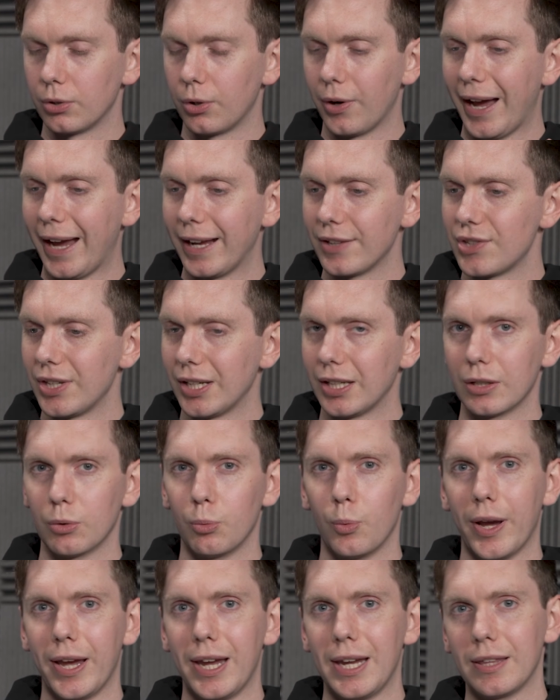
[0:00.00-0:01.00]
acting in a
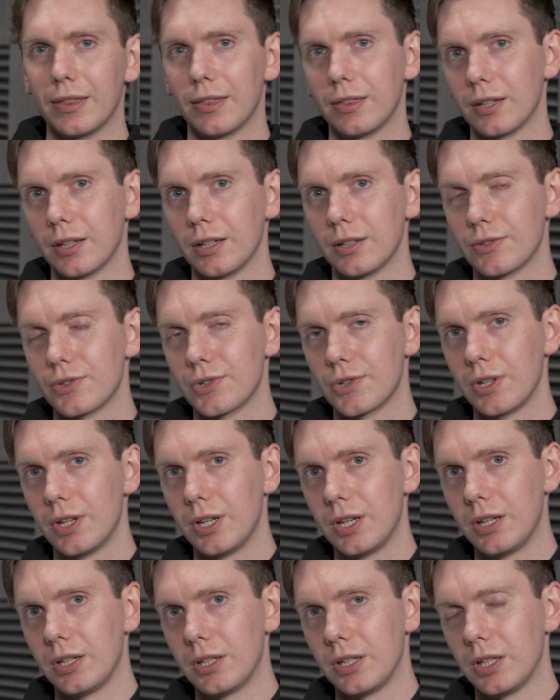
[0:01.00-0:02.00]
way that
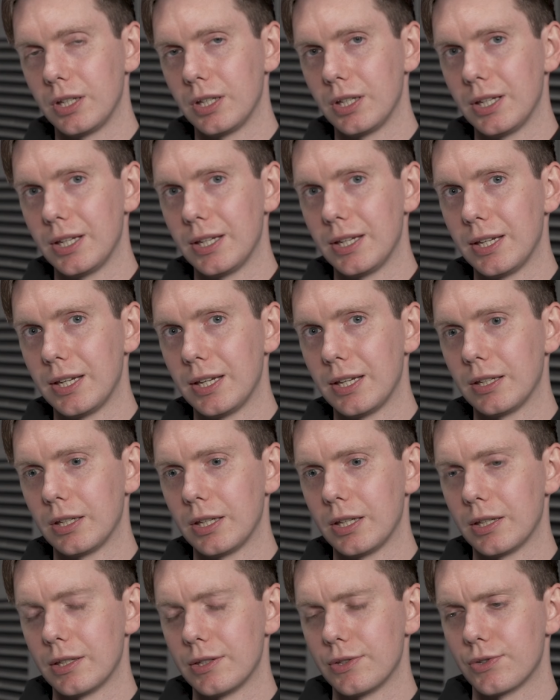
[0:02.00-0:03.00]

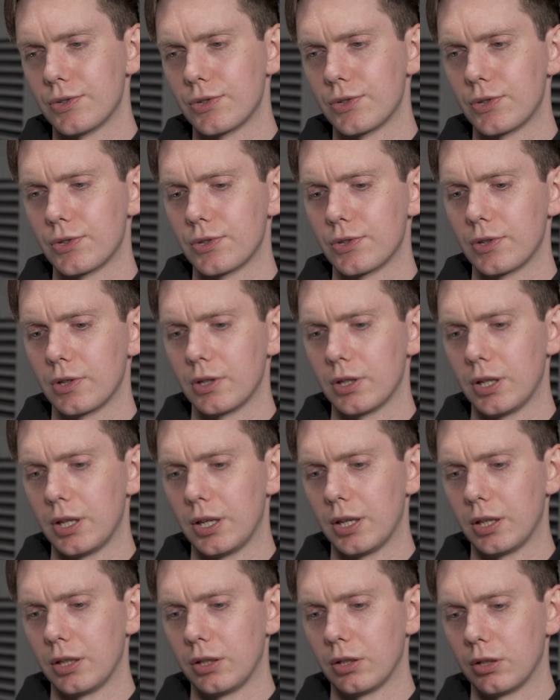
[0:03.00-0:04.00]
is
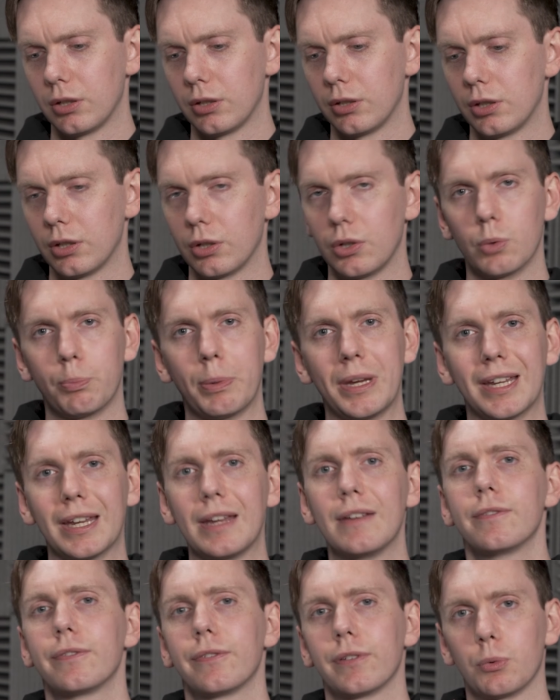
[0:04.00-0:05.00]
you're being
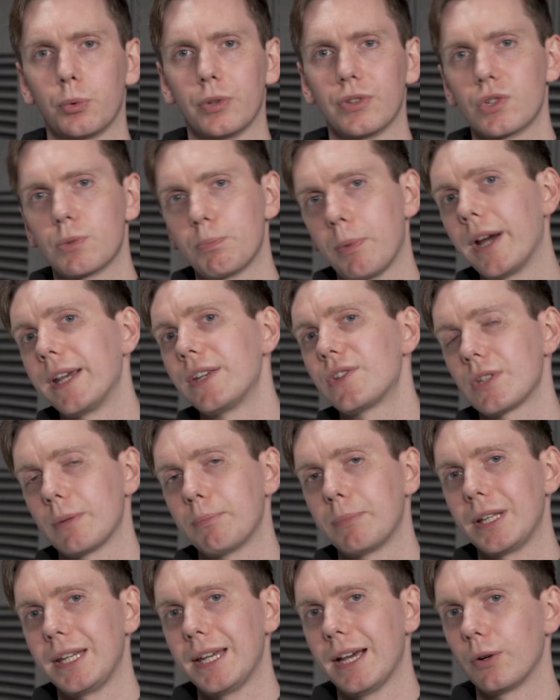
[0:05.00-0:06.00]
influenced by
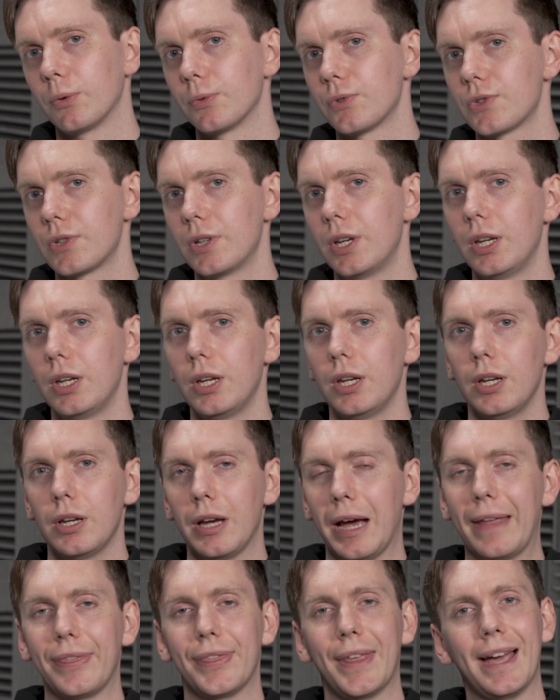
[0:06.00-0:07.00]
somebody else.
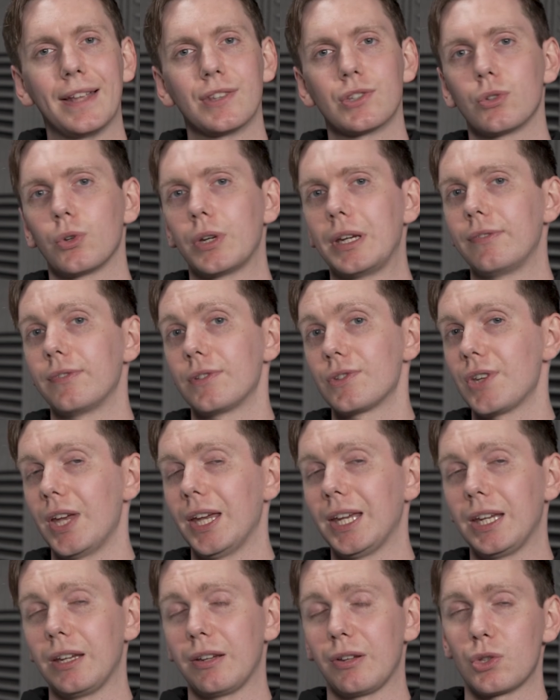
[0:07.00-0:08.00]
And that's not even
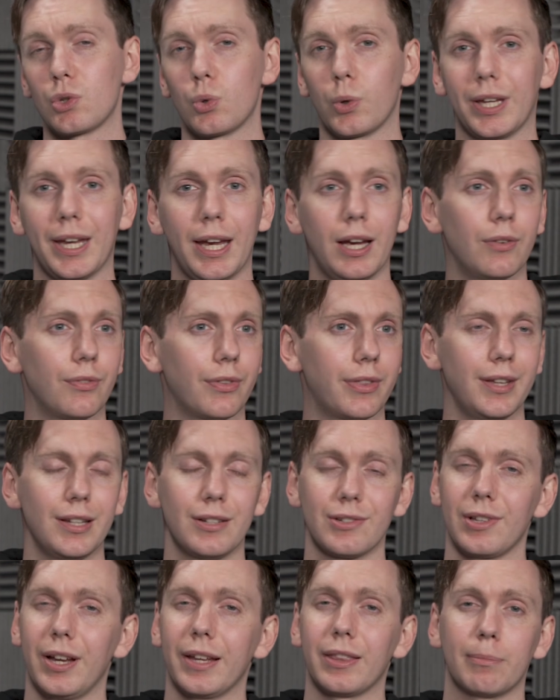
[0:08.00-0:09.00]
taking into account
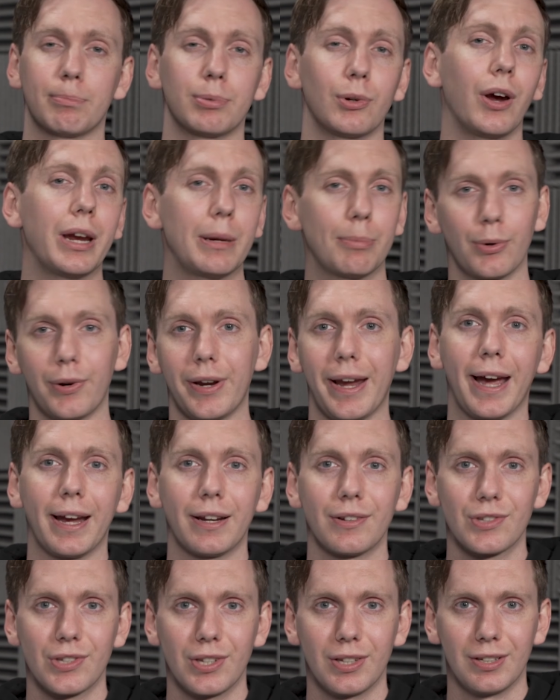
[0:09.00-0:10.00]
things like the Bribery
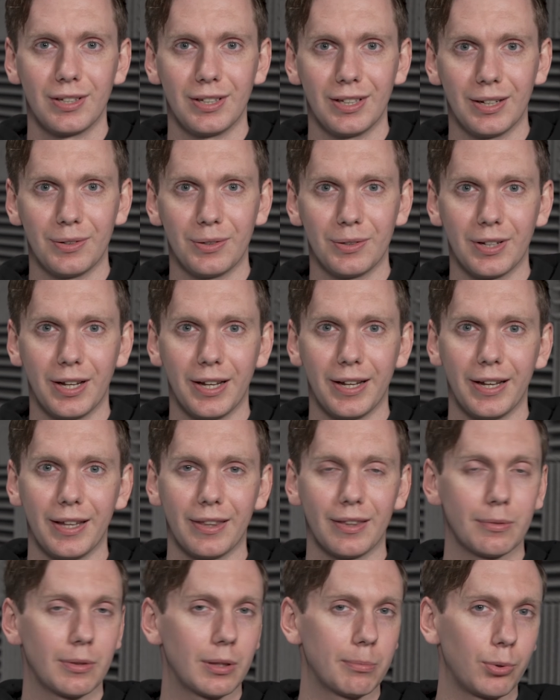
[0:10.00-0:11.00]
Act,
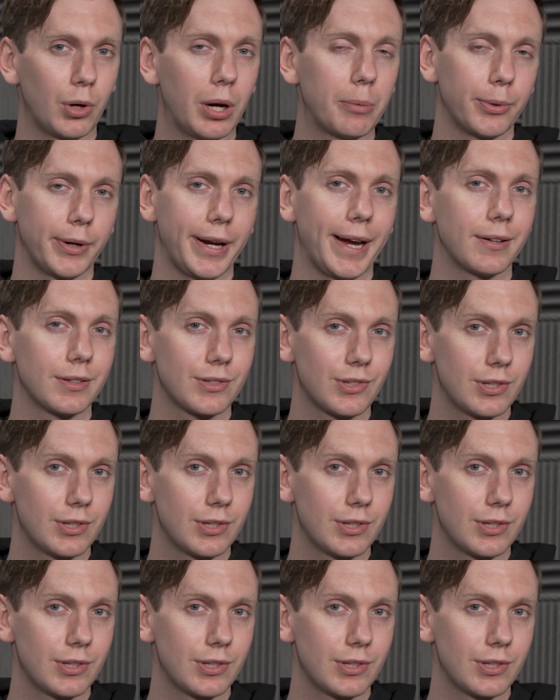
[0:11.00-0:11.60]
the Bribery